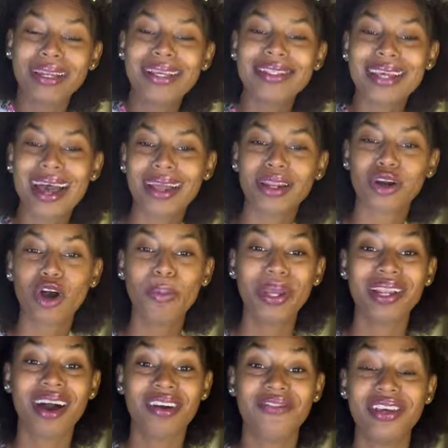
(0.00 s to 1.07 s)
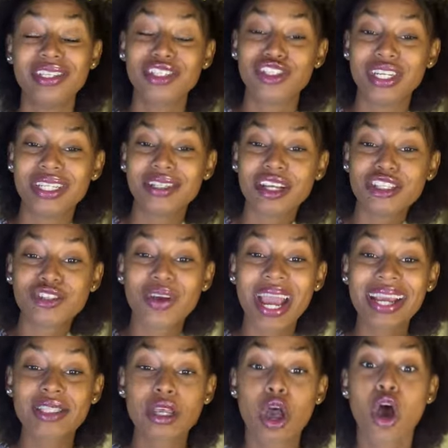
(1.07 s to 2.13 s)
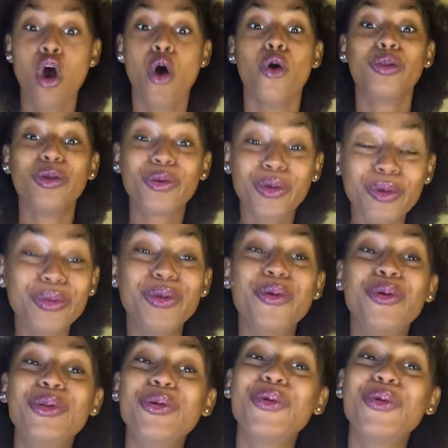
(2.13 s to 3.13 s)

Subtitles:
Anissa had to come in the office, Jesus Christ, on the going on the